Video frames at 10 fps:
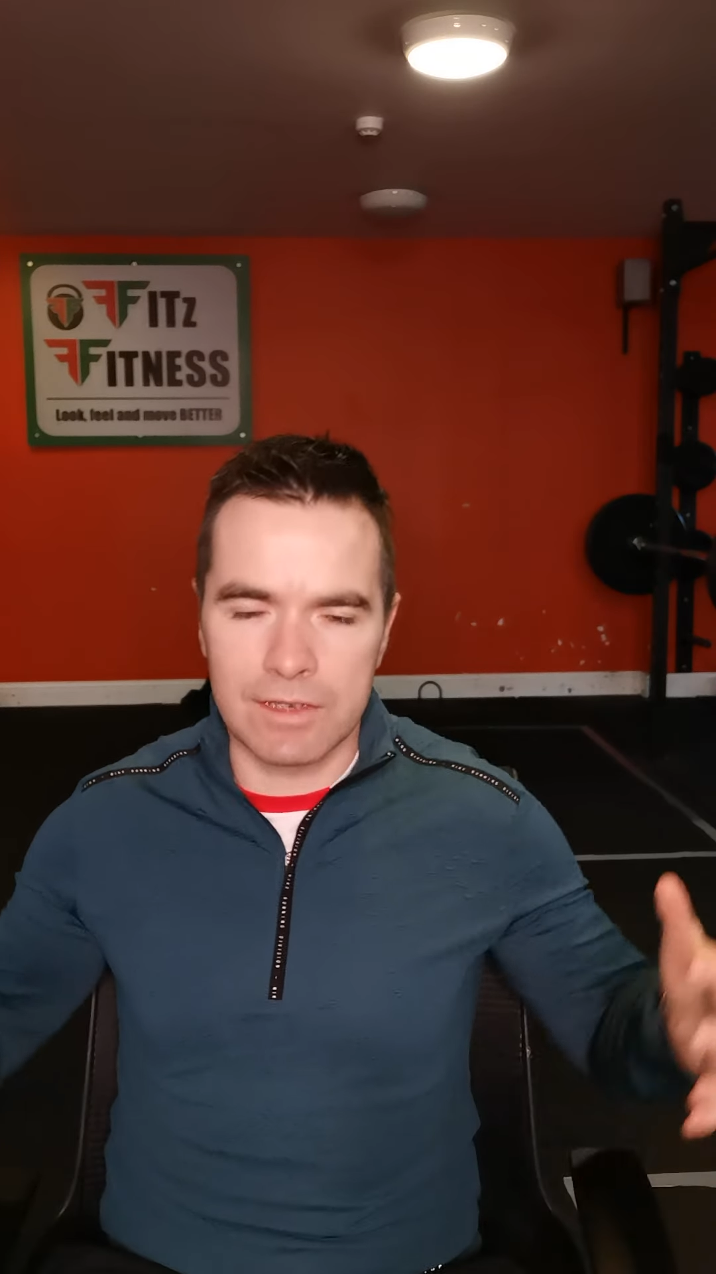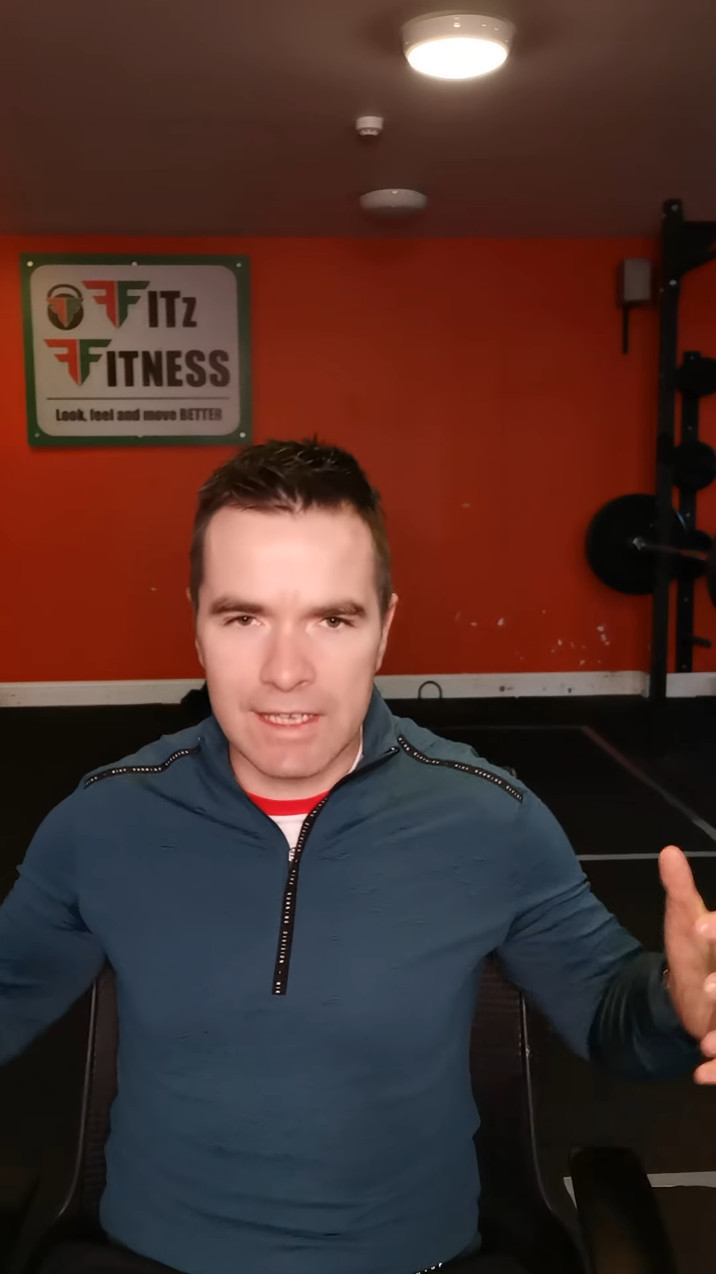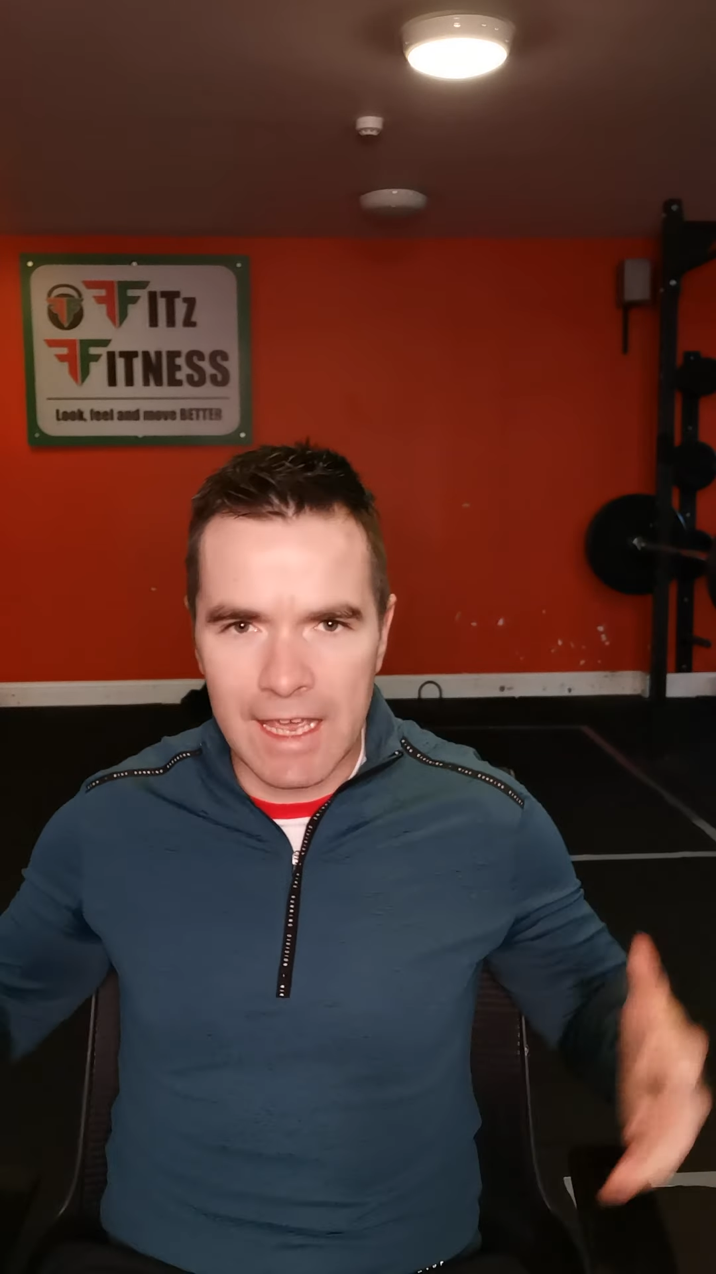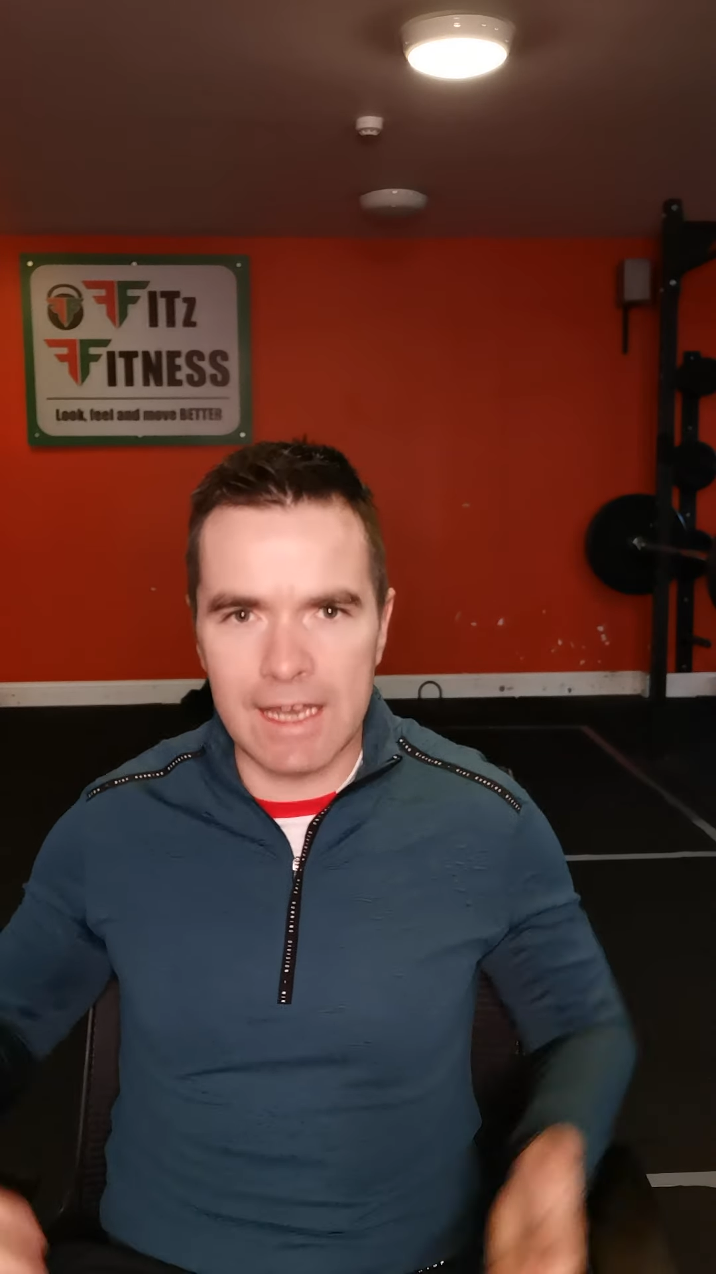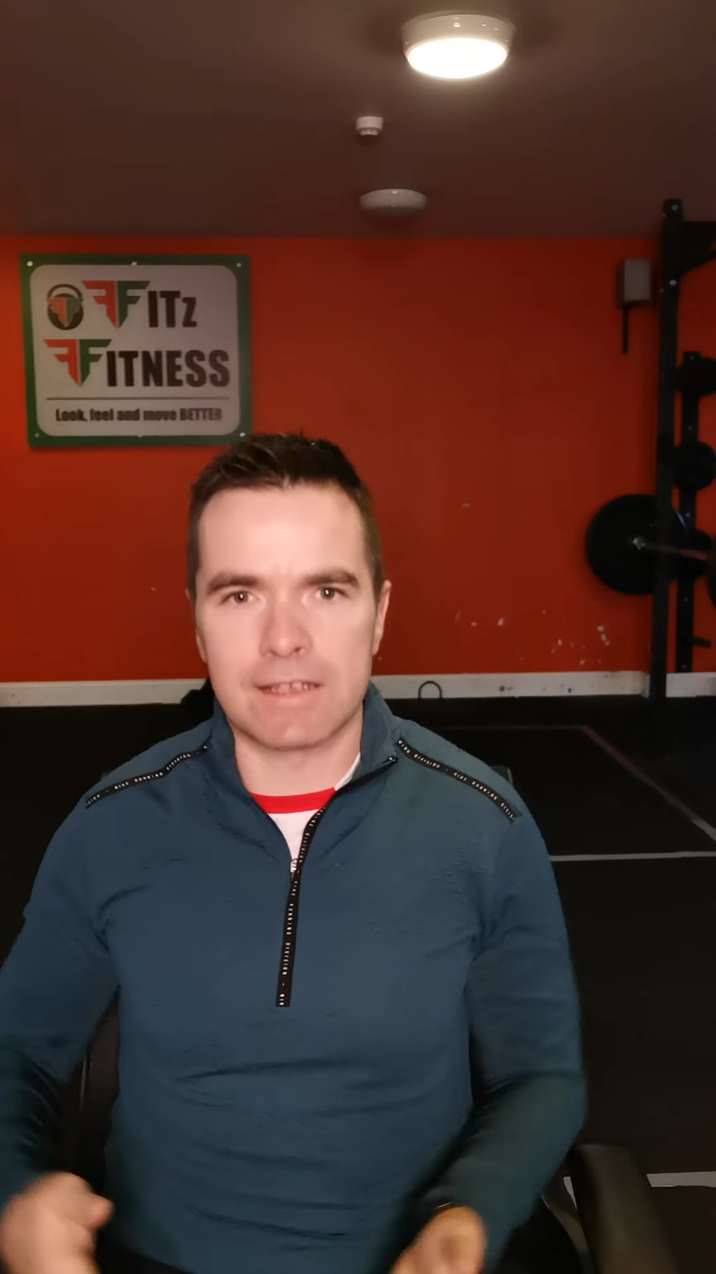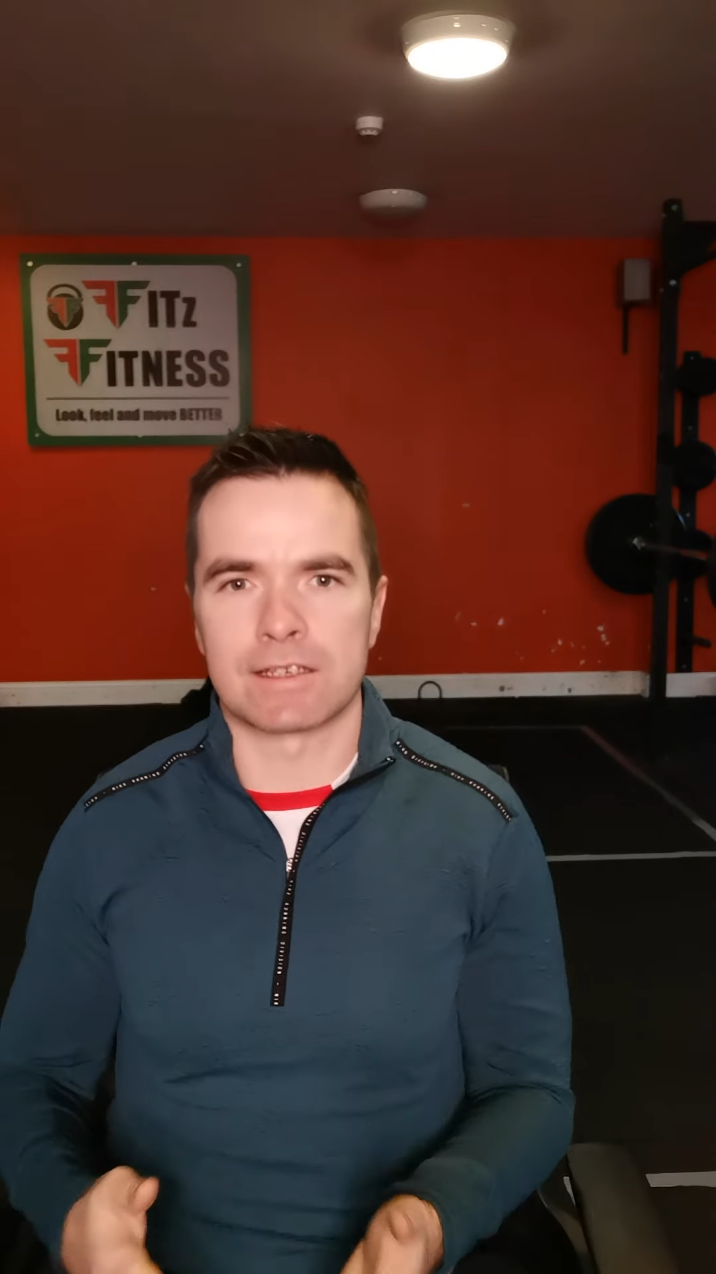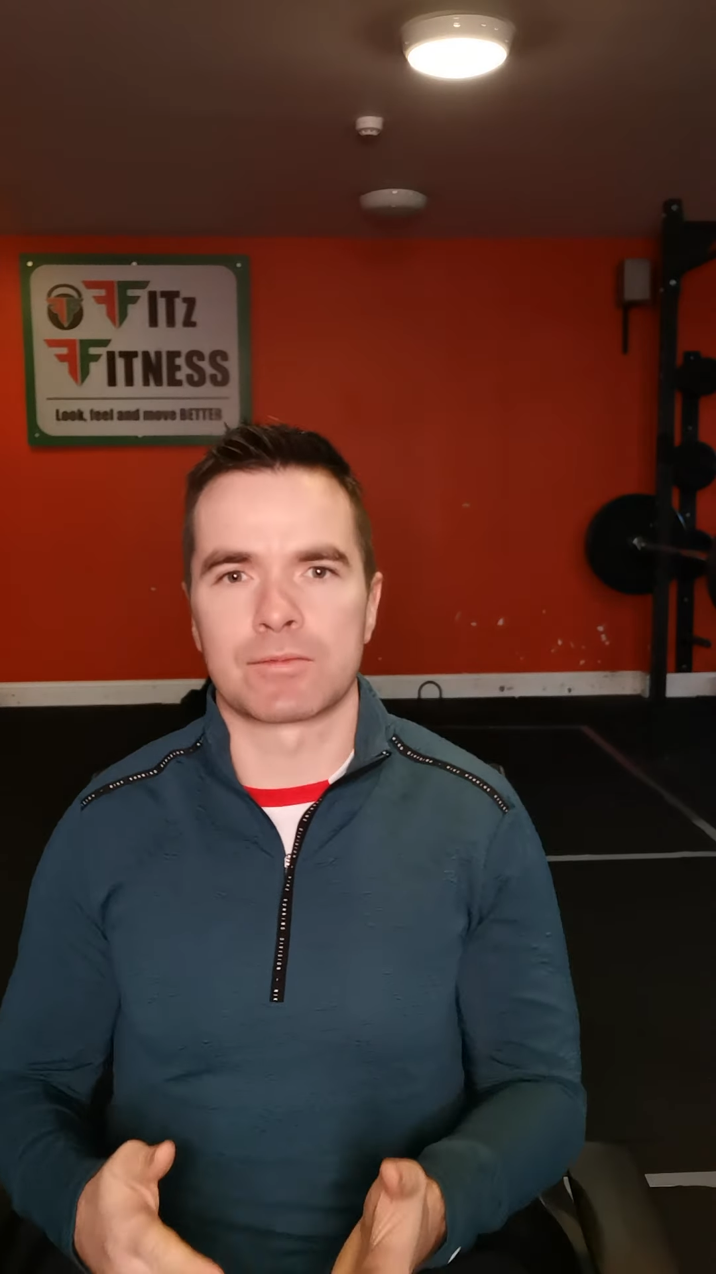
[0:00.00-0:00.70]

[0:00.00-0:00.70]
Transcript: get into